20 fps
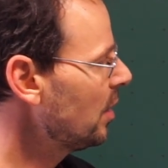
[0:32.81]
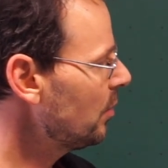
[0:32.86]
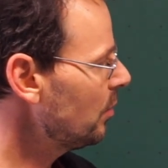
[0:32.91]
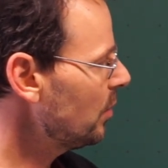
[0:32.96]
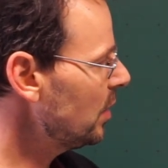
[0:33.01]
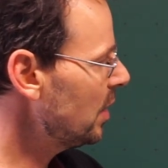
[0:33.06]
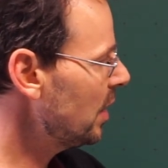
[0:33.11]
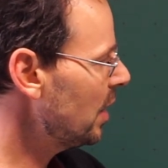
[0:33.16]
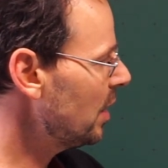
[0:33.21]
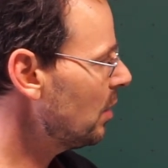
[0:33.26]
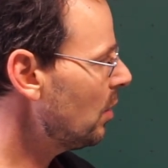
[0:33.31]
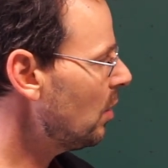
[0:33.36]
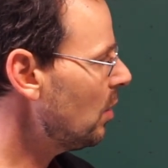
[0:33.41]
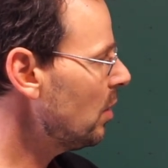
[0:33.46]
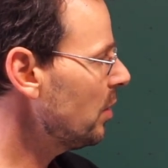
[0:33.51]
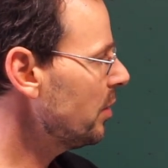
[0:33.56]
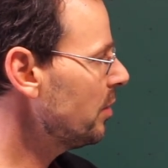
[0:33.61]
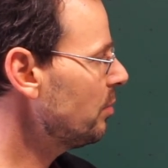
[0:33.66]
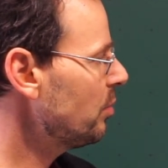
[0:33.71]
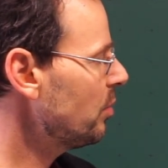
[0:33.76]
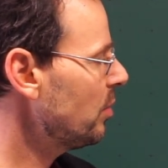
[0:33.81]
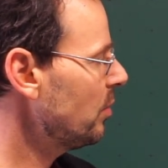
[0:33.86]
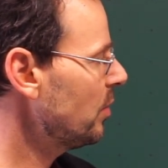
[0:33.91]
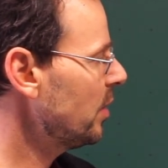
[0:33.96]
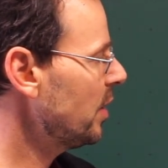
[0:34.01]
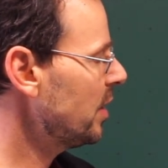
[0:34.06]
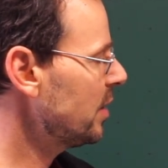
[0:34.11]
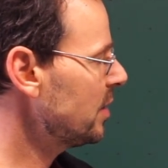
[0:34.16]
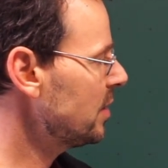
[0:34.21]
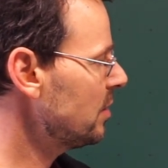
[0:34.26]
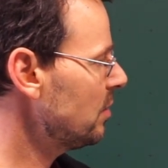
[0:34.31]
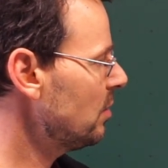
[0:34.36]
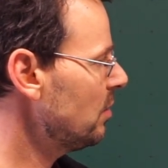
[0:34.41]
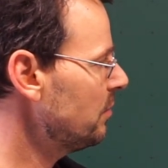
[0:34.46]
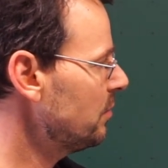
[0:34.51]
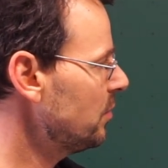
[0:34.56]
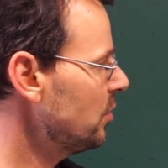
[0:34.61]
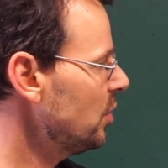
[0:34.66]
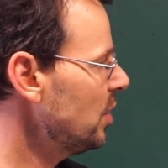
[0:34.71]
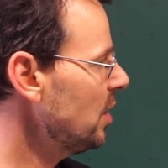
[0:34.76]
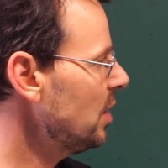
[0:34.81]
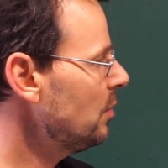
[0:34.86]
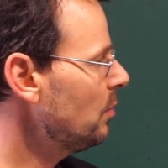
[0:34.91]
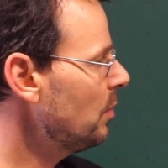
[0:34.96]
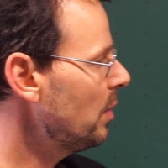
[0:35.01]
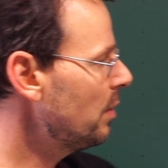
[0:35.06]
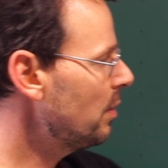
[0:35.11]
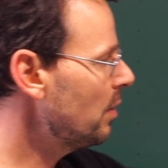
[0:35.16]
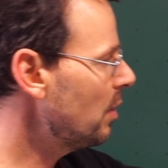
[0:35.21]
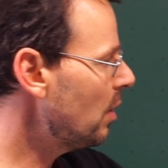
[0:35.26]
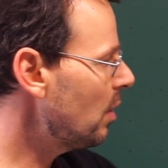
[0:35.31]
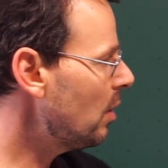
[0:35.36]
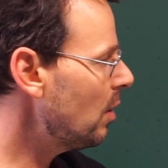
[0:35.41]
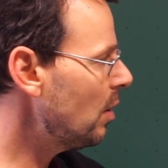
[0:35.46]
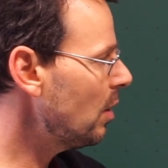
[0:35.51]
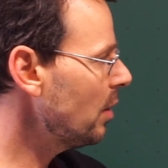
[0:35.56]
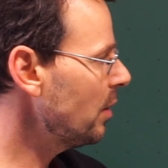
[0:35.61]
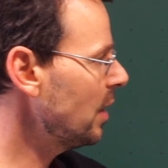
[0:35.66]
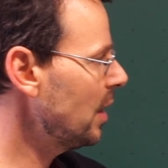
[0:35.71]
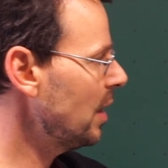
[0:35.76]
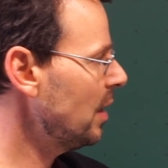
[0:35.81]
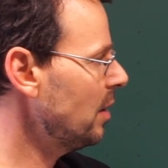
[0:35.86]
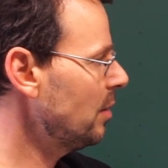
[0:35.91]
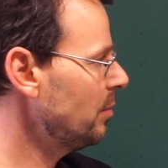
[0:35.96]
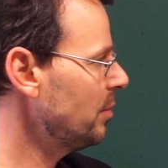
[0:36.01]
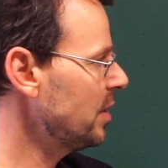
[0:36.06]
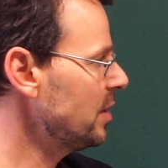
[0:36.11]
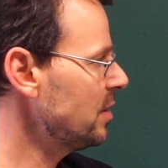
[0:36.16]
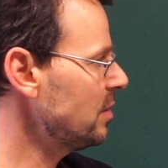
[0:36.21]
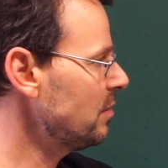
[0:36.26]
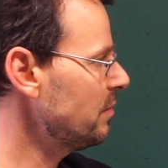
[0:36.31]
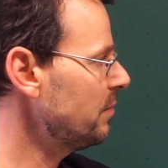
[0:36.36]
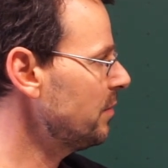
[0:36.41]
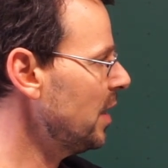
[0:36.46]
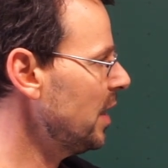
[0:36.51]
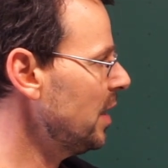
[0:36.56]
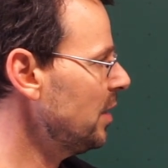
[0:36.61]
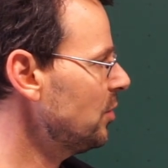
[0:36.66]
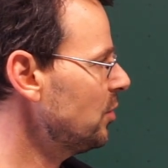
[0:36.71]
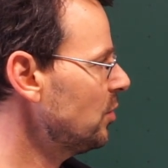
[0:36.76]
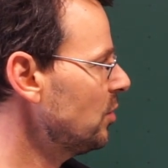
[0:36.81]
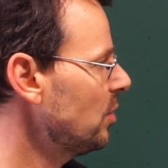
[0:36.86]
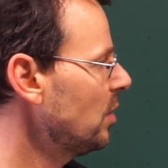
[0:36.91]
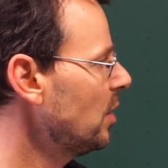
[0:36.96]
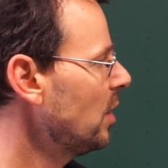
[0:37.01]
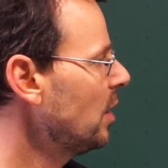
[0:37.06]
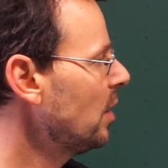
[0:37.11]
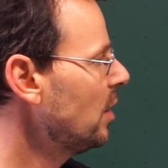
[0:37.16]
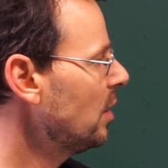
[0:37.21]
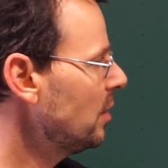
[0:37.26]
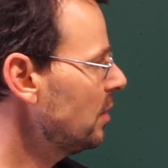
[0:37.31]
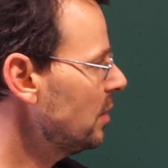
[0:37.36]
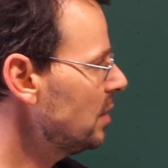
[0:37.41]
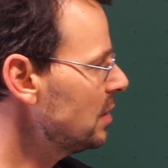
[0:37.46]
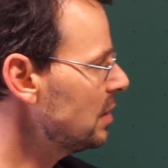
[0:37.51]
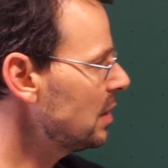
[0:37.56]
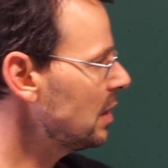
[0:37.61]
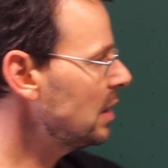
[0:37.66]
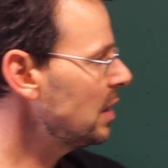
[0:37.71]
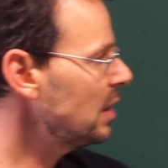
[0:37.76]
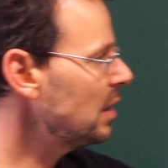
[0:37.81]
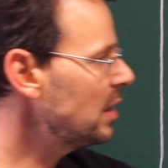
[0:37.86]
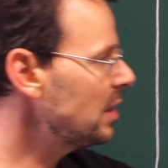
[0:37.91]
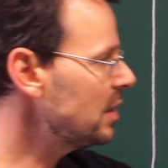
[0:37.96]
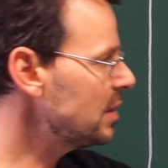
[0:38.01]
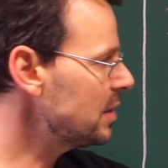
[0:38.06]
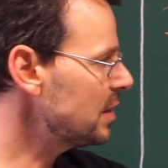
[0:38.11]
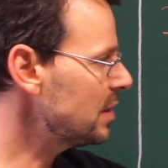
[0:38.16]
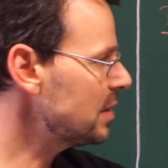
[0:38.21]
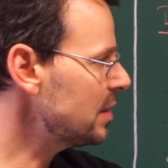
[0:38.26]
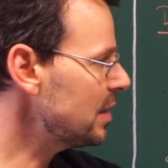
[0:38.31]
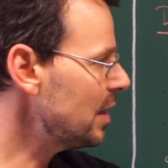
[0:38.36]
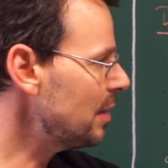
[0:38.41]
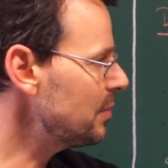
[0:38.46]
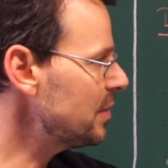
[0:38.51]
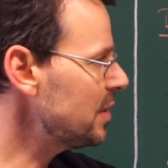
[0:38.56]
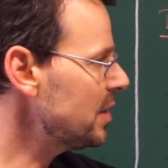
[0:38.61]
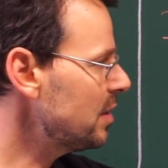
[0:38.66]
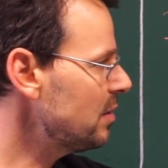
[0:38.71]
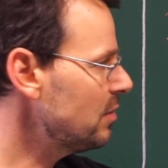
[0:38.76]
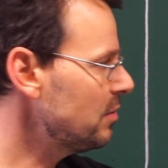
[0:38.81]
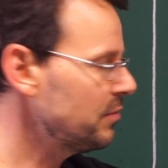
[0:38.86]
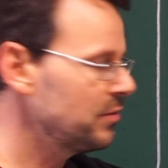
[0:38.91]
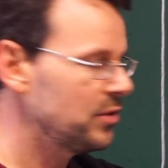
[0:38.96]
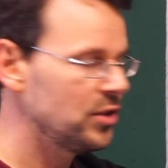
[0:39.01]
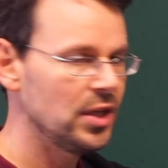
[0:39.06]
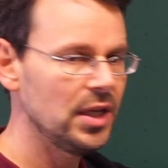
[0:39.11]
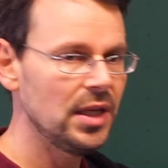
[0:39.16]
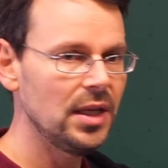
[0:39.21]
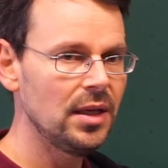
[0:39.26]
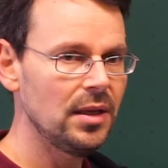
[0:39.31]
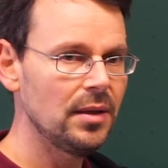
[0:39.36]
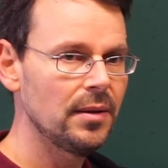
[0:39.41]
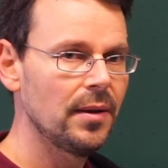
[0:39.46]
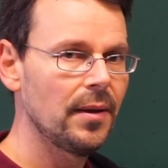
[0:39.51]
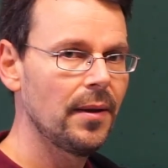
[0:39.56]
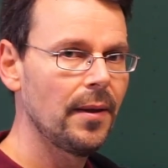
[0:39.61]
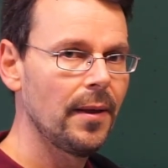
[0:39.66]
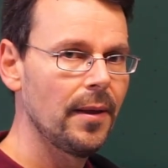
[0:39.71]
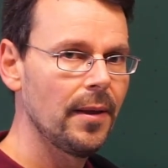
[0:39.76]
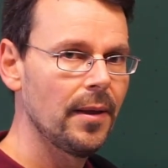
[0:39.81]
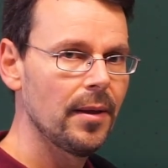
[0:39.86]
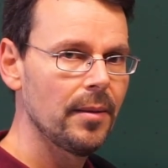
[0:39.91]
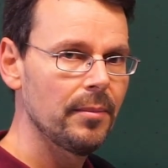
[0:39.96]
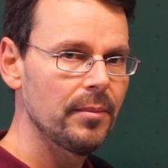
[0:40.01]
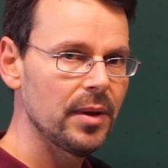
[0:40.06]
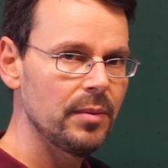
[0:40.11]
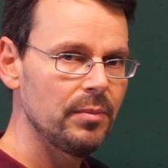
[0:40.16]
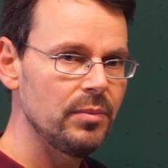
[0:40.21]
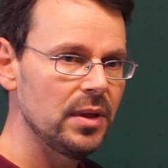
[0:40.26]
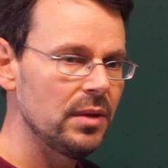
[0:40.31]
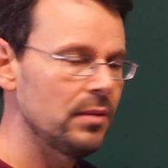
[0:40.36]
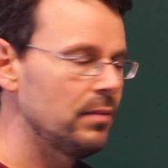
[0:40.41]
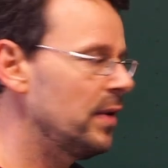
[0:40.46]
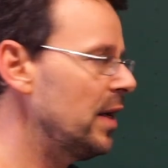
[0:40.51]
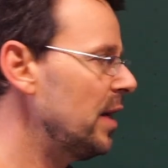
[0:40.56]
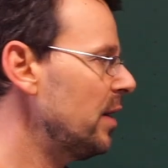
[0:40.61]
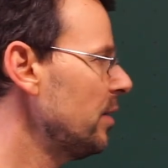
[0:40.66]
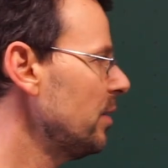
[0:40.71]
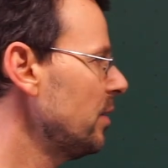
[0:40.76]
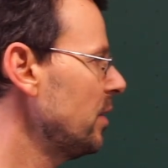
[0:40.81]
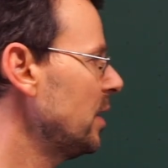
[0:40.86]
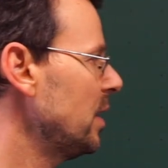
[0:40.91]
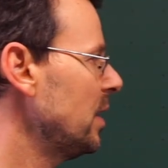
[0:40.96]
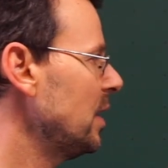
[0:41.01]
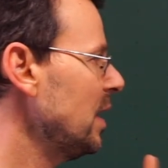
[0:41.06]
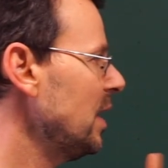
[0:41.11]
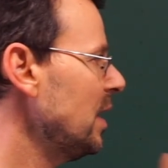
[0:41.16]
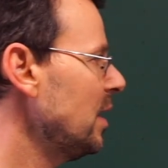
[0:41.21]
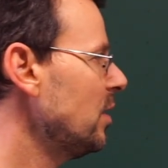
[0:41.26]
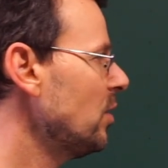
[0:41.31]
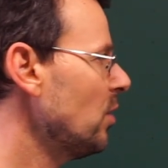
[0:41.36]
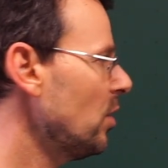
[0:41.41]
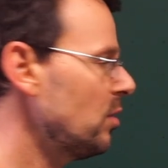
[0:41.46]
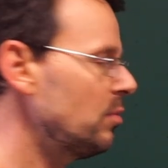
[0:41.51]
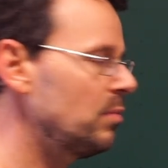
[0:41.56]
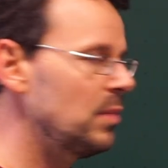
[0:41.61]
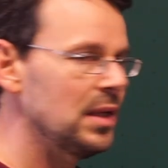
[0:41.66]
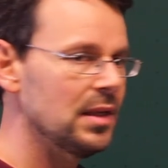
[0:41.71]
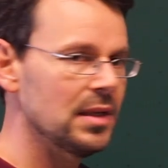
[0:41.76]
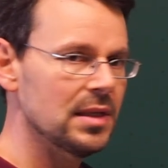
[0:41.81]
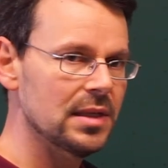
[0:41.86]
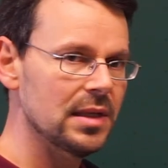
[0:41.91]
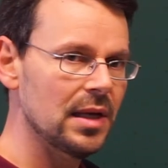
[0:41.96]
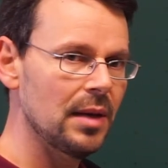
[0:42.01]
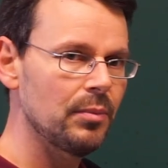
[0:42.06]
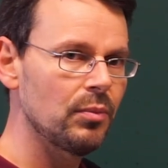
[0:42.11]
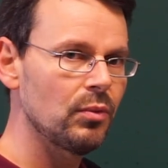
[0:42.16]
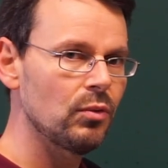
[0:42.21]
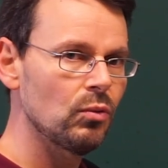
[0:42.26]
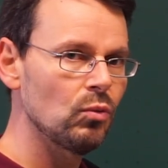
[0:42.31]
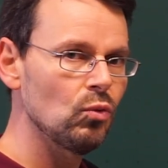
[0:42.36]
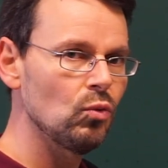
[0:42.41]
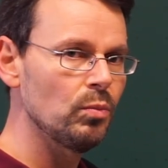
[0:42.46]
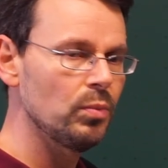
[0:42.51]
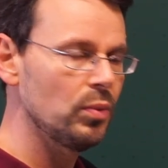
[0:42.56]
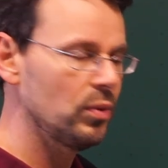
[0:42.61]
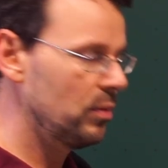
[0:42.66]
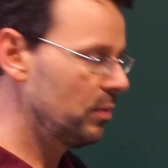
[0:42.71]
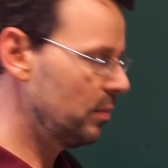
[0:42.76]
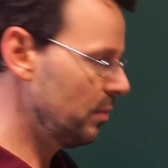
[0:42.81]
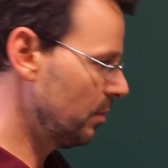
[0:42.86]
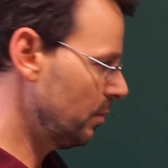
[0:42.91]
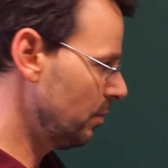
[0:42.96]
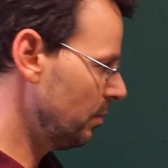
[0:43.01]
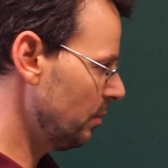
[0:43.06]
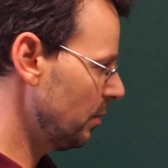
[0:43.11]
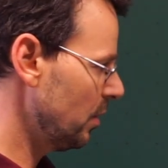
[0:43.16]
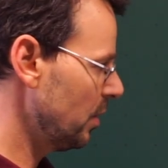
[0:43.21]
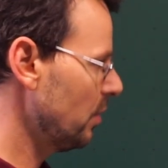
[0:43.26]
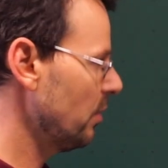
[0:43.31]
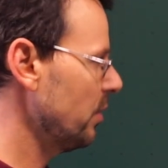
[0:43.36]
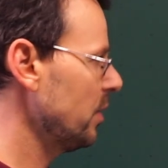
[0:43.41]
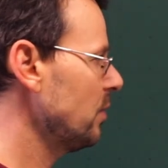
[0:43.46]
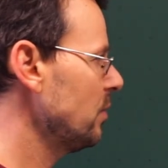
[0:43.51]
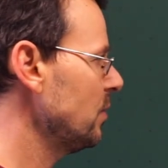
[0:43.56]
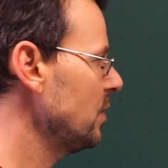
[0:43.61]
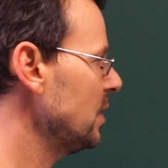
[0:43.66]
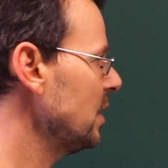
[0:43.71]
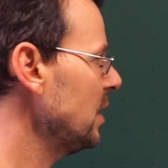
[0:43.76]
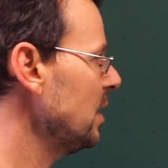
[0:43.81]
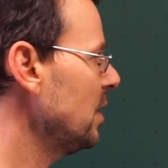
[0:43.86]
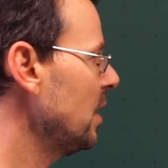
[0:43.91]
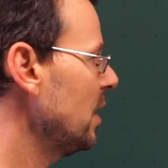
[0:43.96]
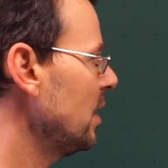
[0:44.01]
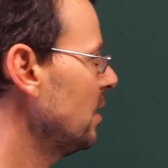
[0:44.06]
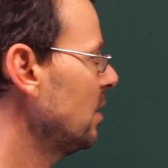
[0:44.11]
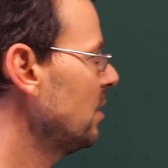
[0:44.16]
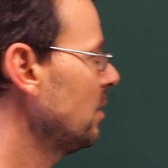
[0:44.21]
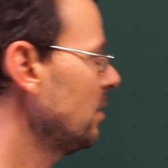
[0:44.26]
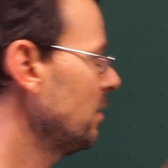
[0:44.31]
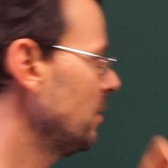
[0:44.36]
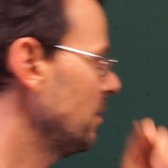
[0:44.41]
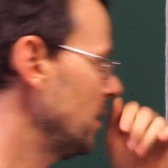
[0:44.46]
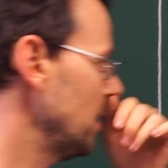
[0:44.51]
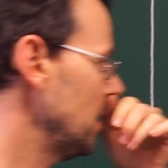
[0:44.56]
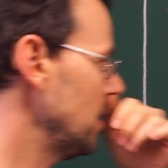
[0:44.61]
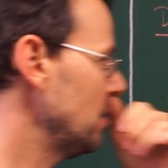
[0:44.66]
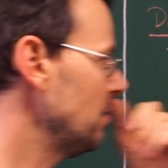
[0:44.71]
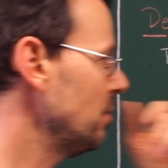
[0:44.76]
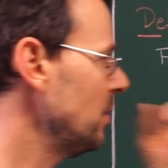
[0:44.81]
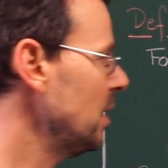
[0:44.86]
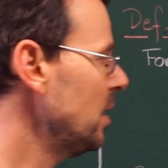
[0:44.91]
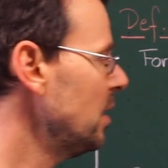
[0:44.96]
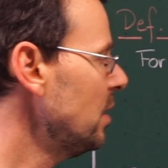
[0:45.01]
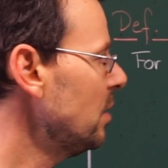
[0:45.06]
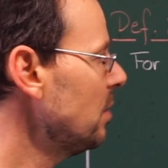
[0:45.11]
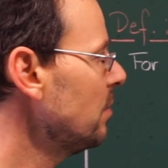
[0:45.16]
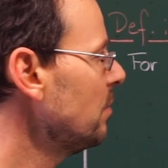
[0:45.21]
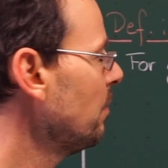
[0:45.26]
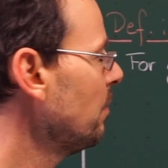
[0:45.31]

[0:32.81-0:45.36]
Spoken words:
We take all the products of G with all the elements of H. This clearly is a subset of G, but be aware it need not be a subgroup. We're going to see that in a minute.